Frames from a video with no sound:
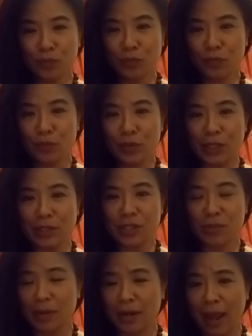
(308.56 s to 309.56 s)
we could
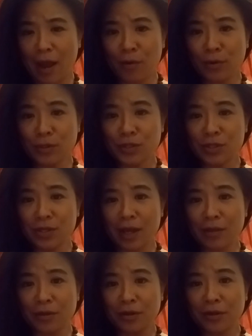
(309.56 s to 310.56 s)
spend hours
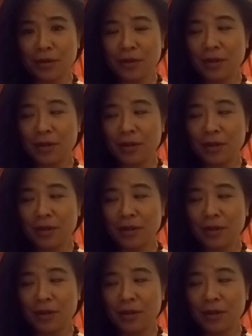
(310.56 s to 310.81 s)
together